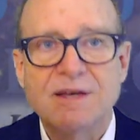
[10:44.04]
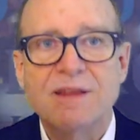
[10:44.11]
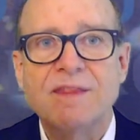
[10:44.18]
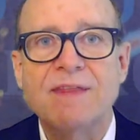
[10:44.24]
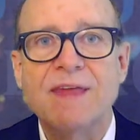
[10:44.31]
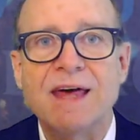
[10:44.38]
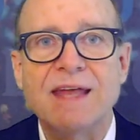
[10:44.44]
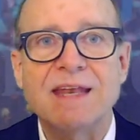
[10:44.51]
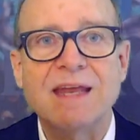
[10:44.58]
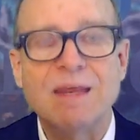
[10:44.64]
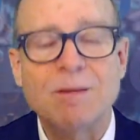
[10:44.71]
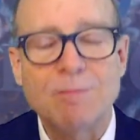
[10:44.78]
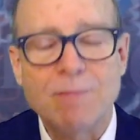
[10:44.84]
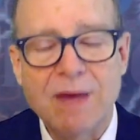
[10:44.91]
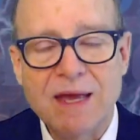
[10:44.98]
then
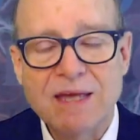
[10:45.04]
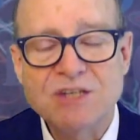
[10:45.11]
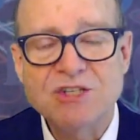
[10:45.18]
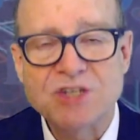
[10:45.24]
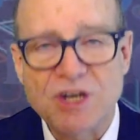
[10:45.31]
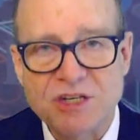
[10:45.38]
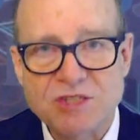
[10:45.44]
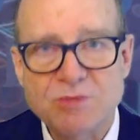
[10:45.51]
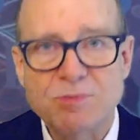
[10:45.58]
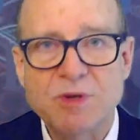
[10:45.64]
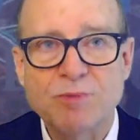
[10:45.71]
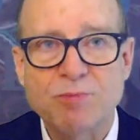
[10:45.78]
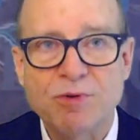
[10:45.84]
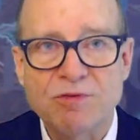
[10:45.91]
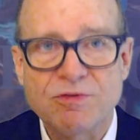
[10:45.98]
it may just be
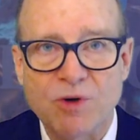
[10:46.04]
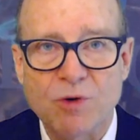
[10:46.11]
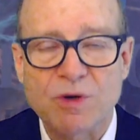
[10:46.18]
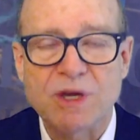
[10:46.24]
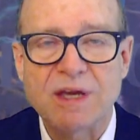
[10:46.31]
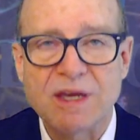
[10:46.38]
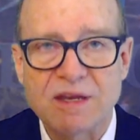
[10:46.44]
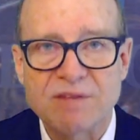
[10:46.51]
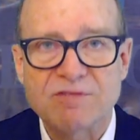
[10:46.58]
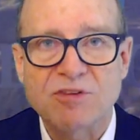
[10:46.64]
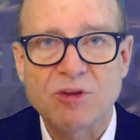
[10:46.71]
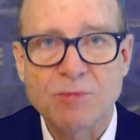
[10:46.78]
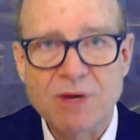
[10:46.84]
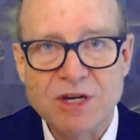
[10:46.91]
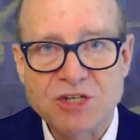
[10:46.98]
provoking
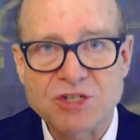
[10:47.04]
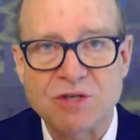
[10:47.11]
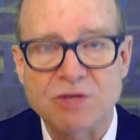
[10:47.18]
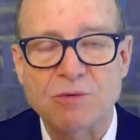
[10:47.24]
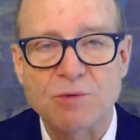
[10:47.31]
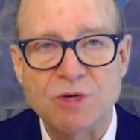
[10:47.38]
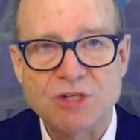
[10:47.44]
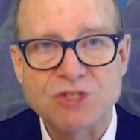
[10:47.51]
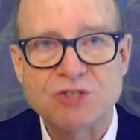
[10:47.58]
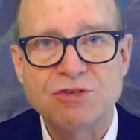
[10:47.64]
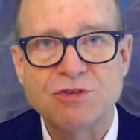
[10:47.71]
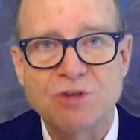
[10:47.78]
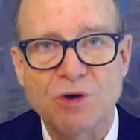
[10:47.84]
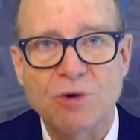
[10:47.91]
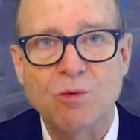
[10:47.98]
inflammation, which
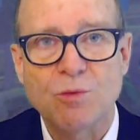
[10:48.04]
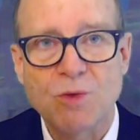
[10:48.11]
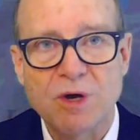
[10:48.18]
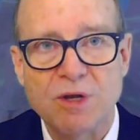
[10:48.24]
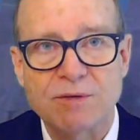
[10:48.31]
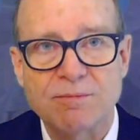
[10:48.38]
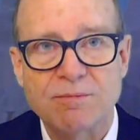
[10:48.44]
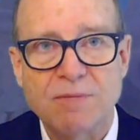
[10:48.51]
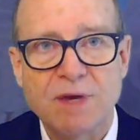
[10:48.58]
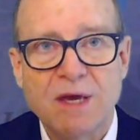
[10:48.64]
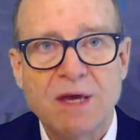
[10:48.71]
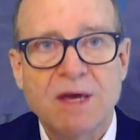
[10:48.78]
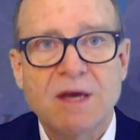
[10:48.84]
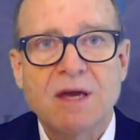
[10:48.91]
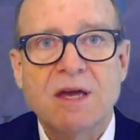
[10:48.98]
you don't want.
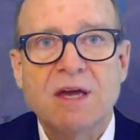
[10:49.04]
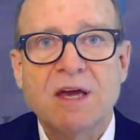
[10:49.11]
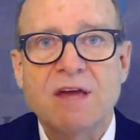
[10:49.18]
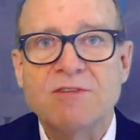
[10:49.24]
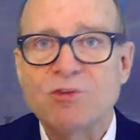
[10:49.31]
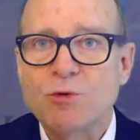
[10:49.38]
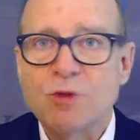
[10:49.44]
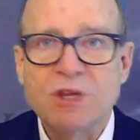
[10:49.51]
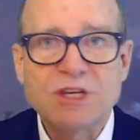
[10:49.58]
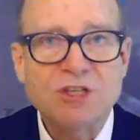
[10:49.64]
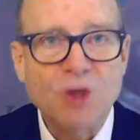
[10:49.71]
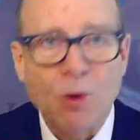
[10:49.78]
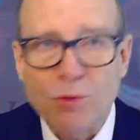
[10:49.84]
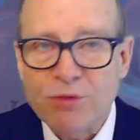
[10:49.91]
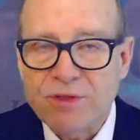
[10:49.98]
If you really
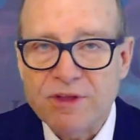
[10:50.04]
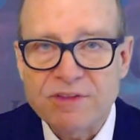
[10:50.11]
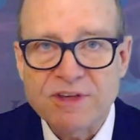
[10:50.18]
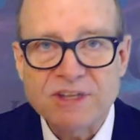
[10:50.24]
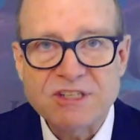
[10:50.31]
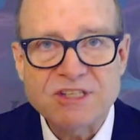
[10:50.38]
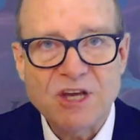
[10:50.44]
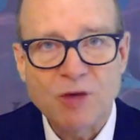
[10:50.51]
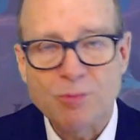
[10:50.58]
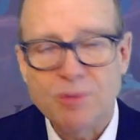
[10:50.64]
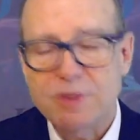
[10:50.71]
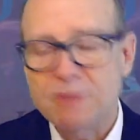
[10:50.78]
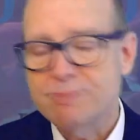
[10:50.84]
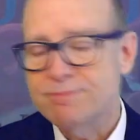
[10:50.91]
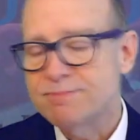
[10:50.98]
don't think that it's
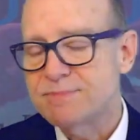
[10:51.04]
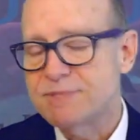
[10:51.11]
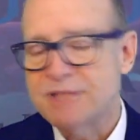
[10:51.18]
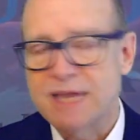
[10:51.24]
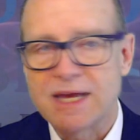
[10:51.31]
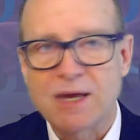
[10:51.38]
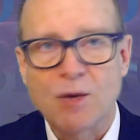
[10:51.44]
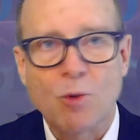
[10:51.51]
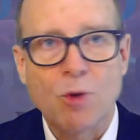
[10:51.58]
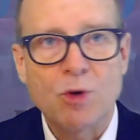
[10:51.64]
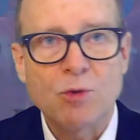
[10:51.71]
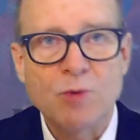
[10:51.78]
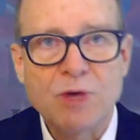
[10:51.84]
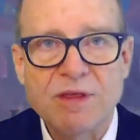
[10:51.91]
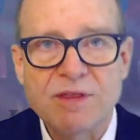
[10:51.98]
helping, take a
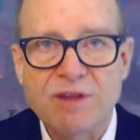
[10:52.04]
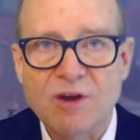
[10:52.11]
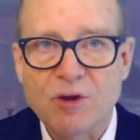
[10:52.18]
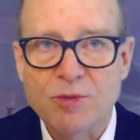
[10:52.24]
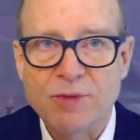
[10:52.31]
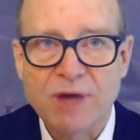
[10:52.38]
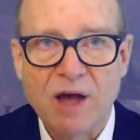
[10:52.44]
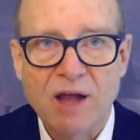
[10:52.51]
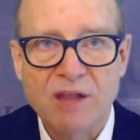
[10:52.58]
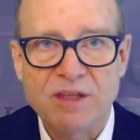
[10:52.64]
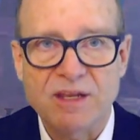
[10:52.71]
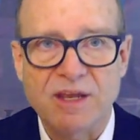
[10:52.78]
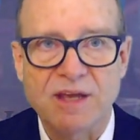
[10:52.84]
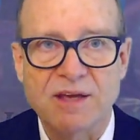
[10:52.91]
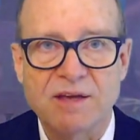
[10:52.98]
one-week therapy
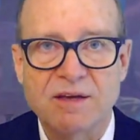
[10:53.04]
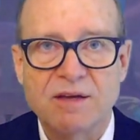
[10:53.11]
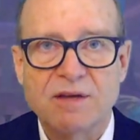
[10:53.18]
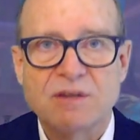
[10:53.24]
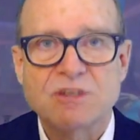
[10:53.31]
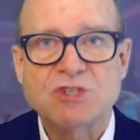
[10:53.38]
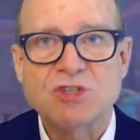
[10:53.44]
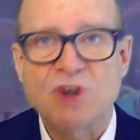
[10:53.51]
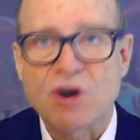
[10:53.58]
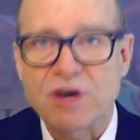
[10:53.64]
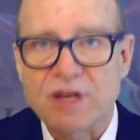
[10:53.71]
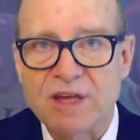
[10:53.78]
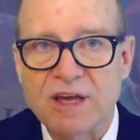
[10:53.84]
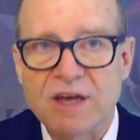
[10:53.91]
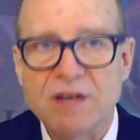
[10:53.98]
holiday. Start
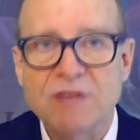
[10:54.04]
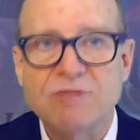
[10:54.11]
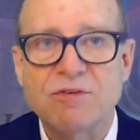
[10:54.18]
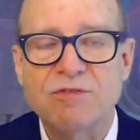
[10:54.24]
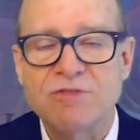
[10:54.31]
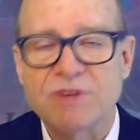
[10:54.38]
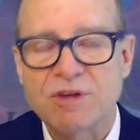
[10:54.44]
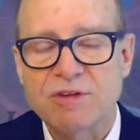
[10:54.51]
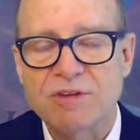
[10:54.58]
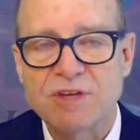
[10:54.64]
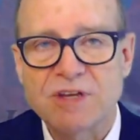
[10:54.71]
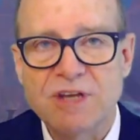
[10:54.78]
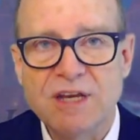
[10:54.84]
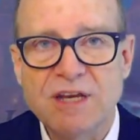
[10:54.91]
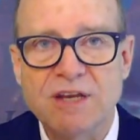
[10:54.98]
again if you feel that
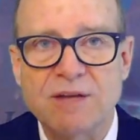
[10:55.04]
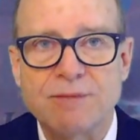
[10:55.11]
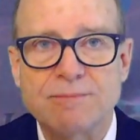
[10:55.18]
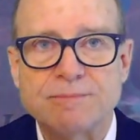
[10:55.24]
you need it.